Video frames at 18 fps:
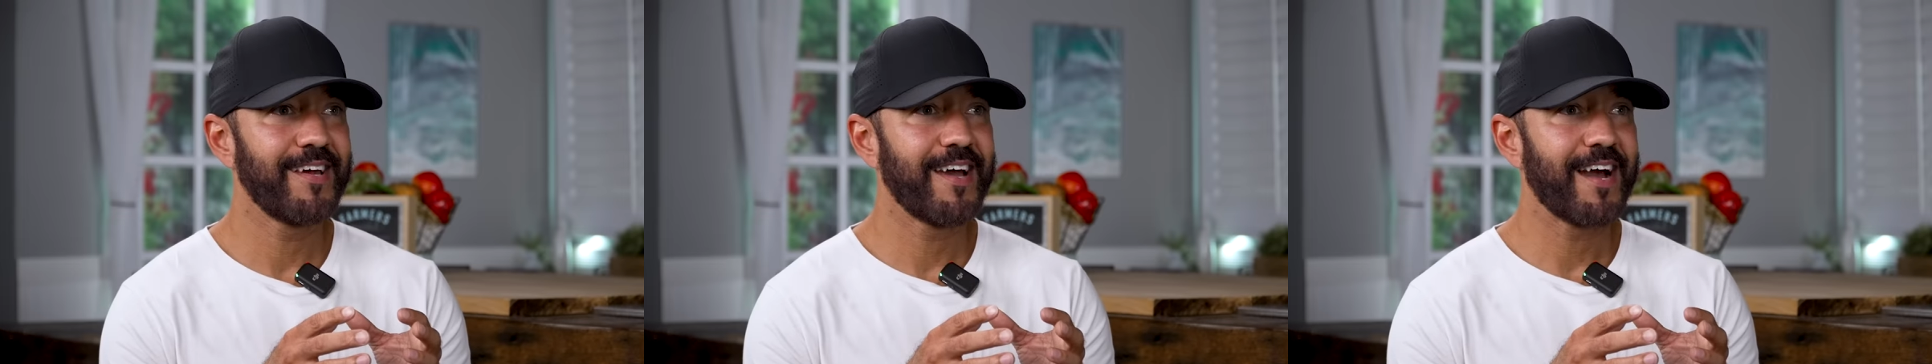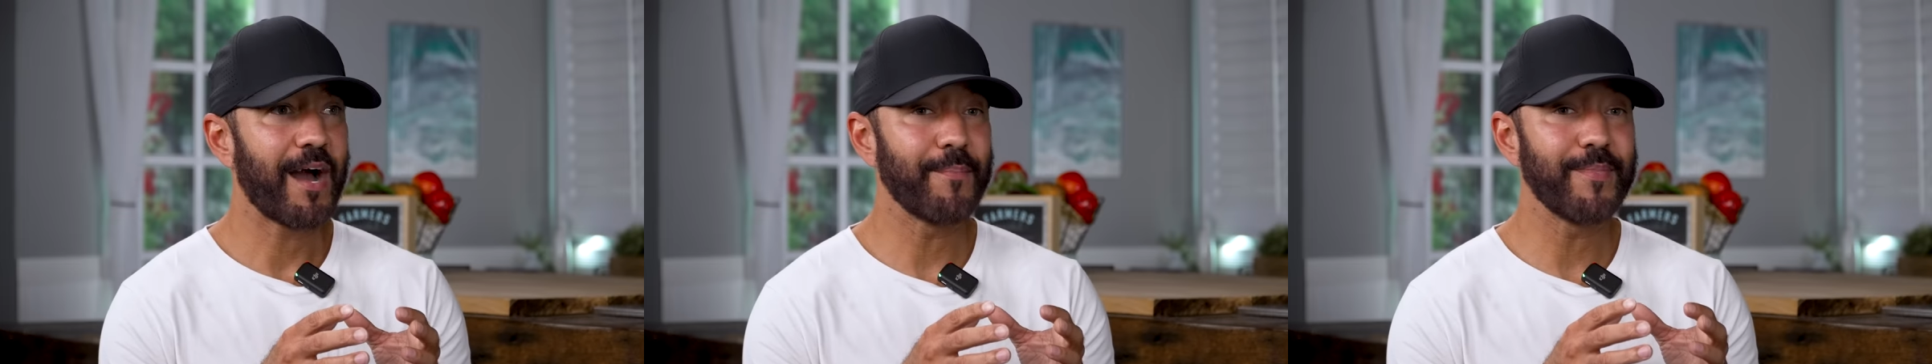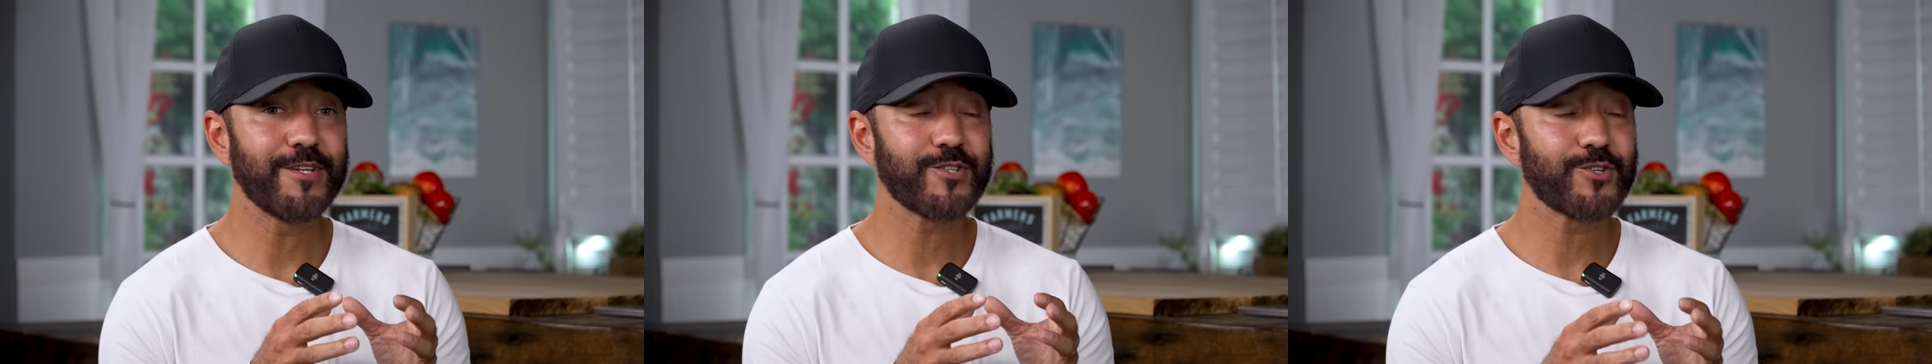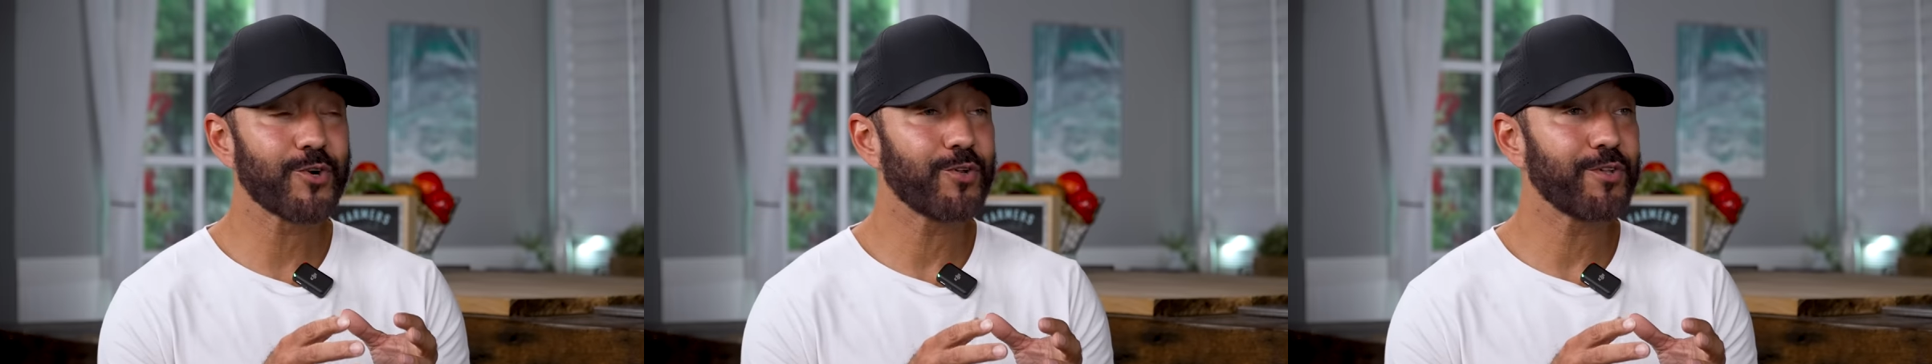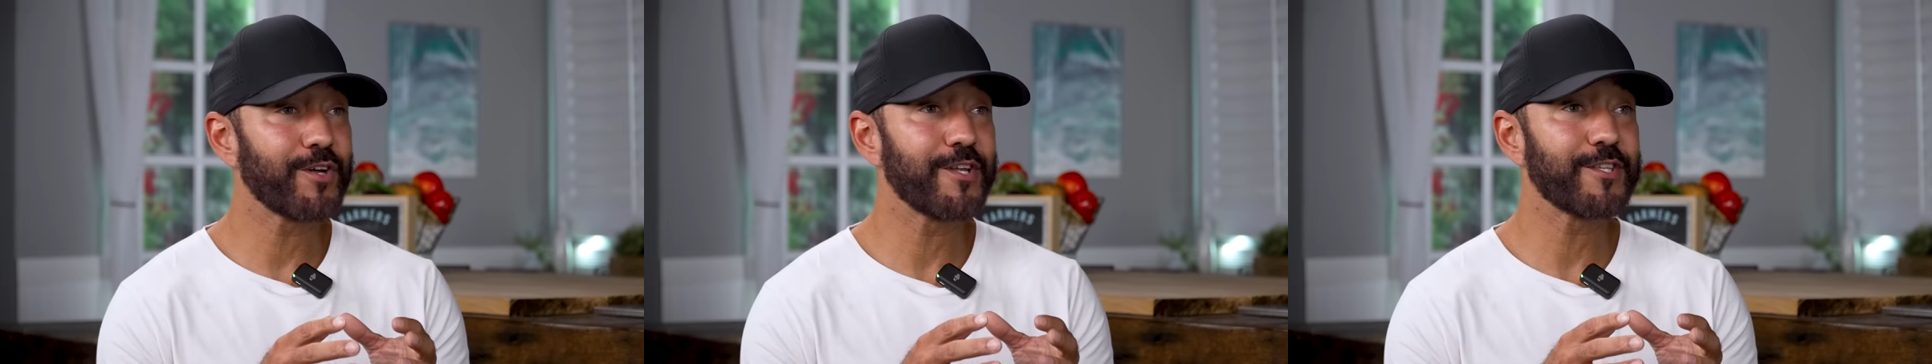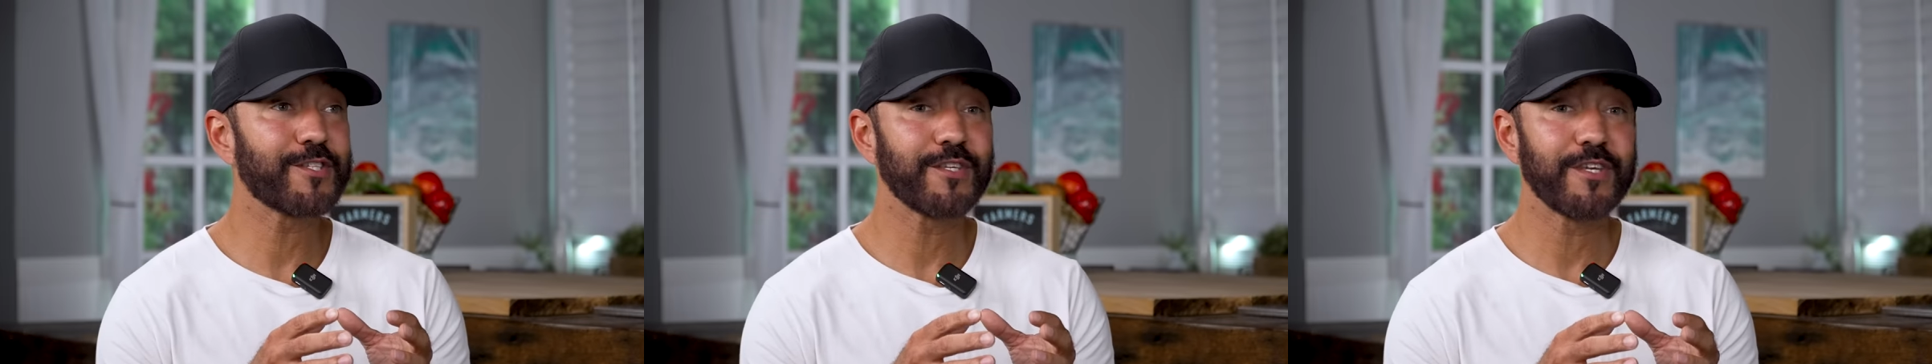I mentioned
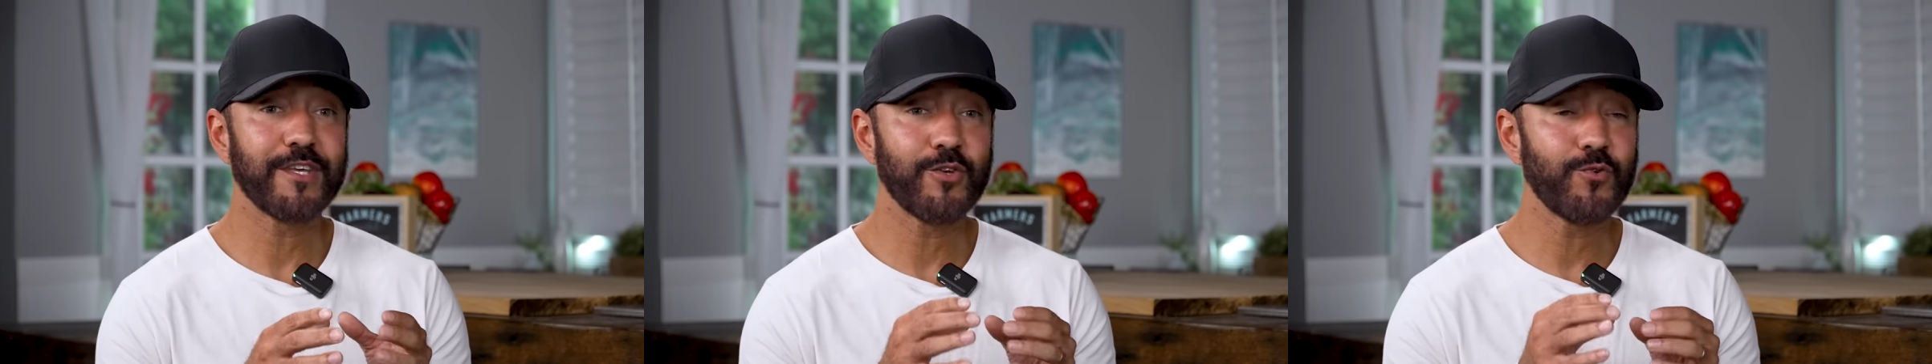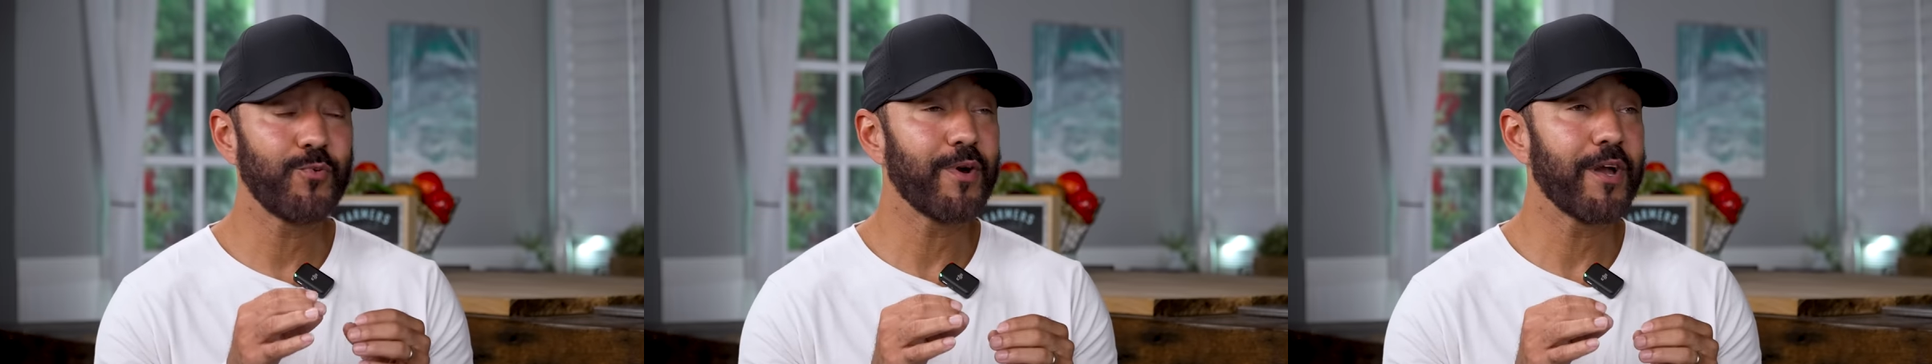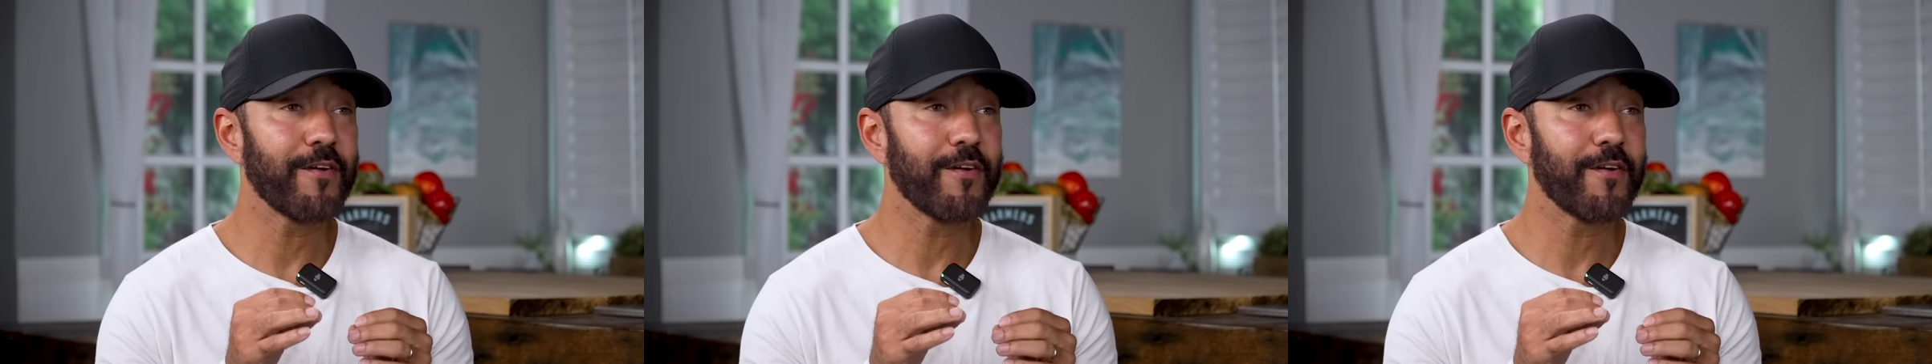earlier, it's you,